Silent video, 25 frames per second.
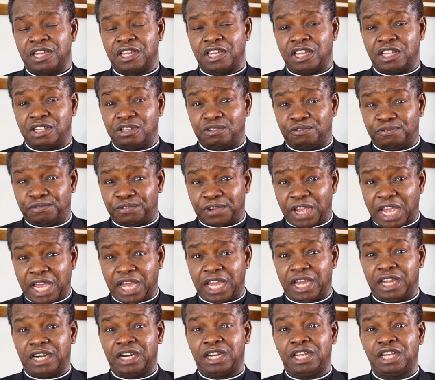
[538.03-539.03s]
is
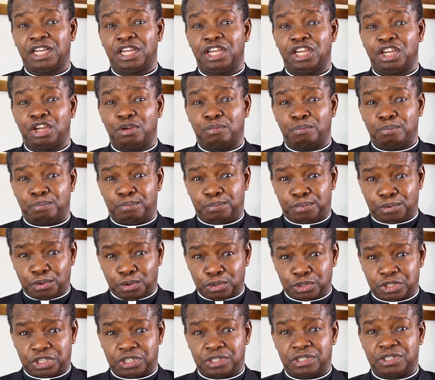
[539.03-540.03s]
very
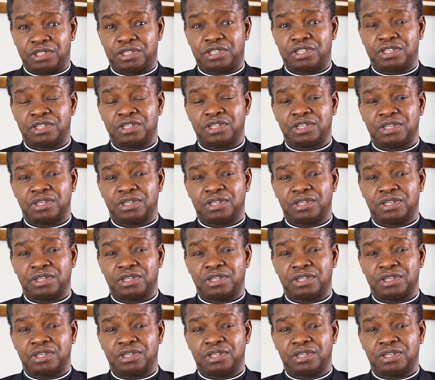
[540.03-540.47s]
important.